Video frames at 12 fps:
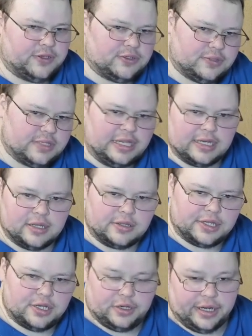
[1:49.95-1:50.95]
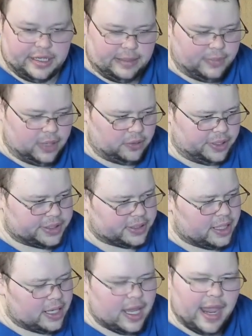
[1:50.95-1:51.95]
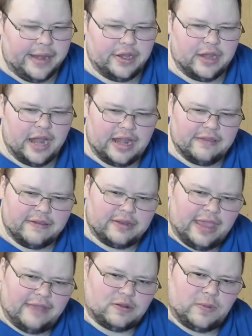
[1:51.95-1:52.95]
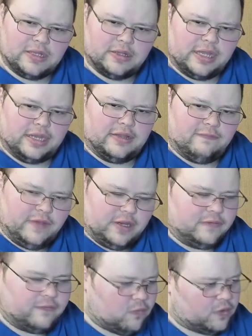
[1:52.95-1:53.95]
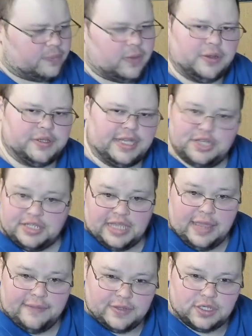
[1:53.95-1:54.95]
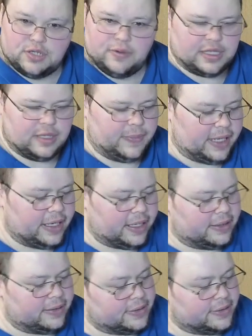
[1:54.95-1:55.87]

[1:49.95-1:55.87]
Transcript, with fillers: So technically, you're getting a bonus, and you're not even going to have to wait till the end of the video for the bonus. I just gave it to you at the beginning.